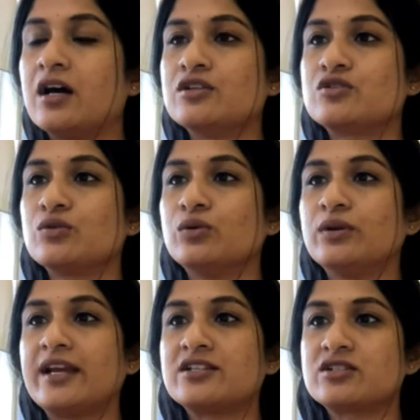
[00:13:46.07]
So
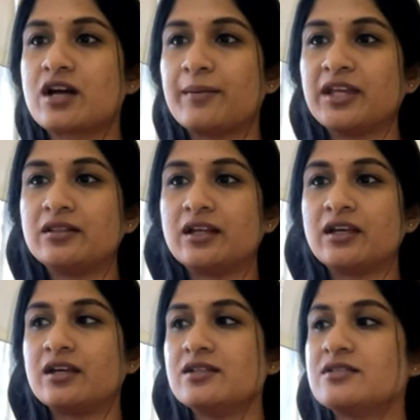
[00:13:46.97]
next coming
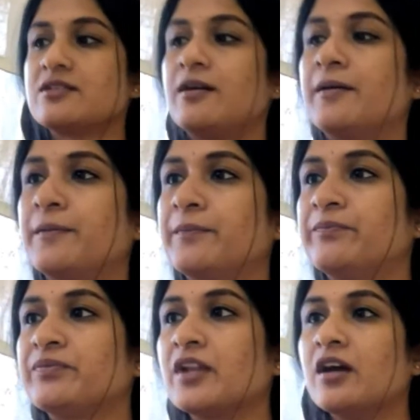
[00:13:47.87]
thing is
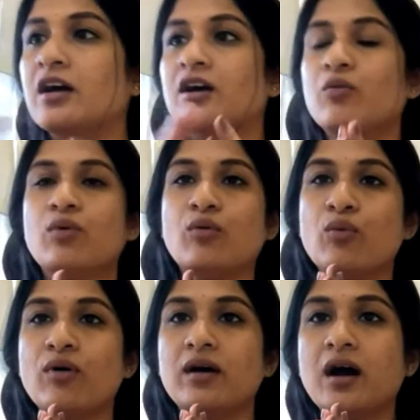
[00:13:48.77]

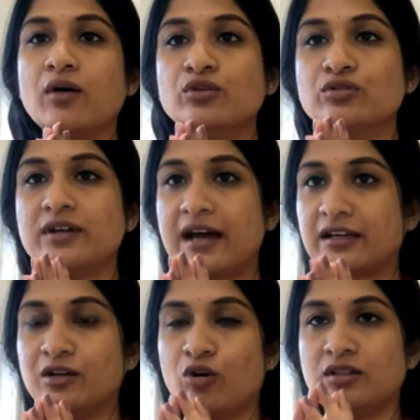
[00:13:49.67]
how to
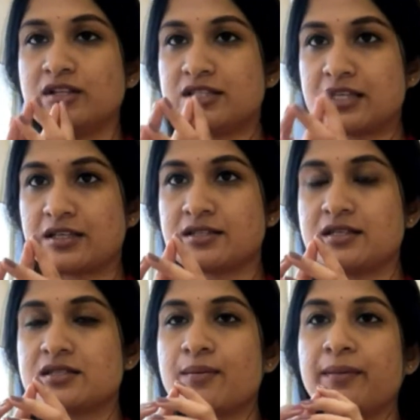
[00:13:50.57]
tackle all these things
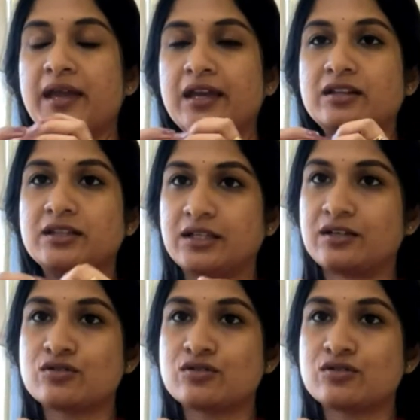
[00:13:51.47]
is the main thing.